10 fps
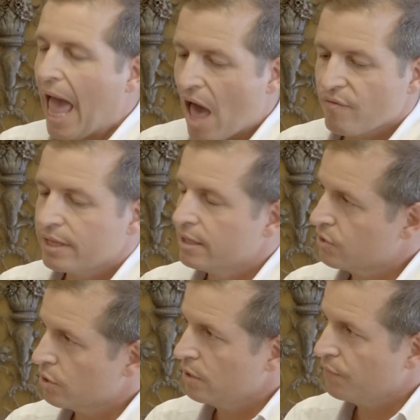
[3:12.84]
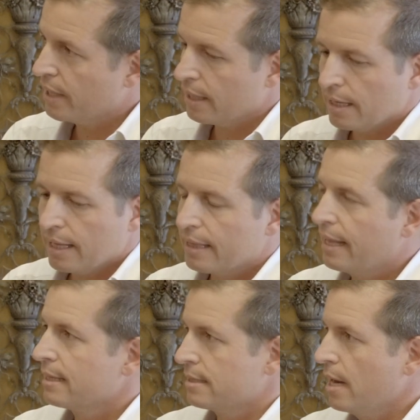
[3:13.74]
Having the certificate
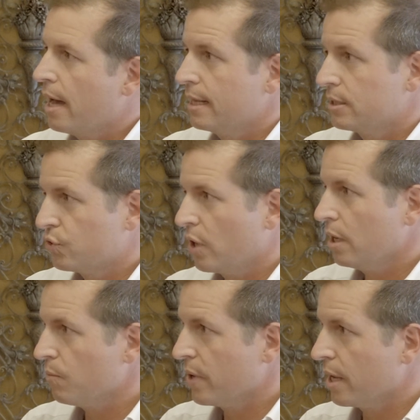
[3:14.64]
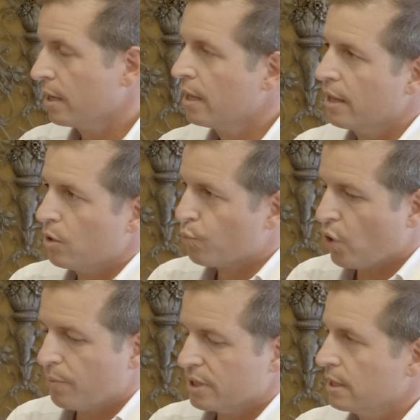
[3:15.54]
does not necessarily mean that the
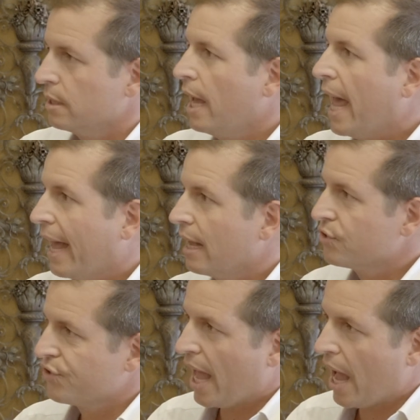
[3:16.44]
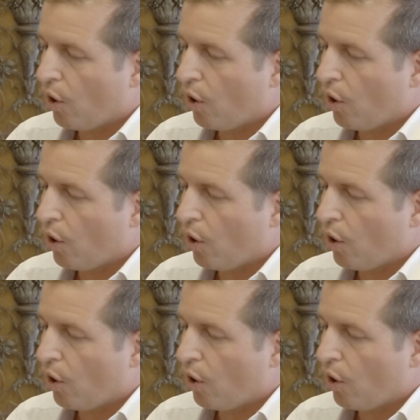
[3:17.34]
property has